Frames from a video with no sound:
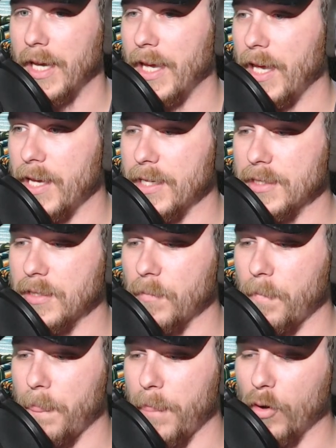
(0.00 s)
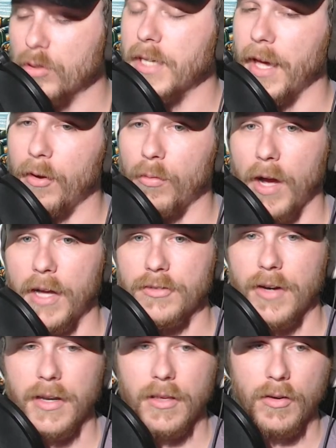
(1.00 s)
is those kind of rods
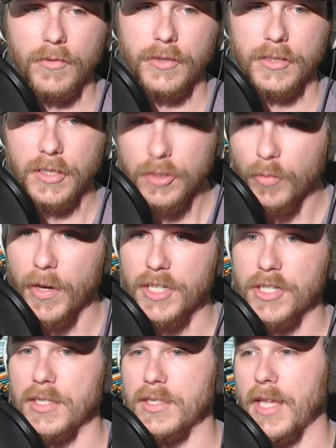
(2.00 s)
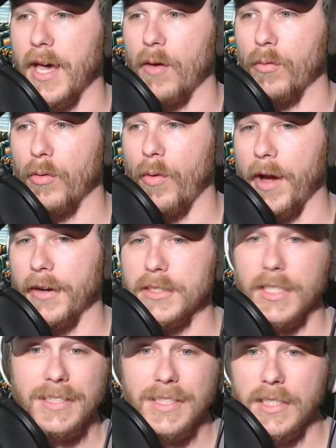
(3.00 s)
are ideal for situations that require
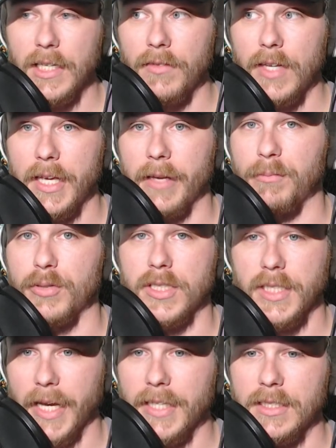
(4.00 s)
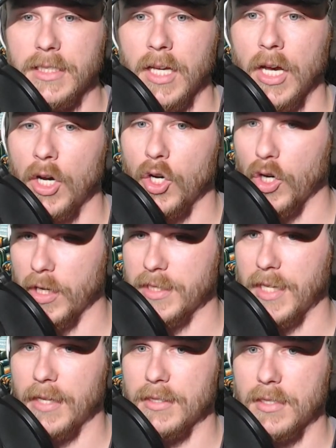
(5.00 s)
sensitivity and precise hook
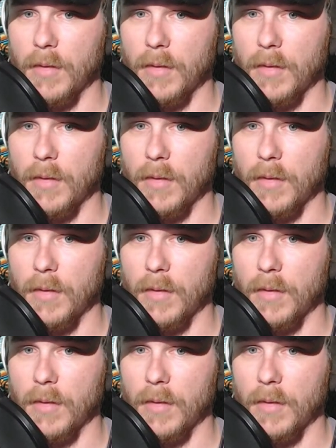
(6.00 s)
sets,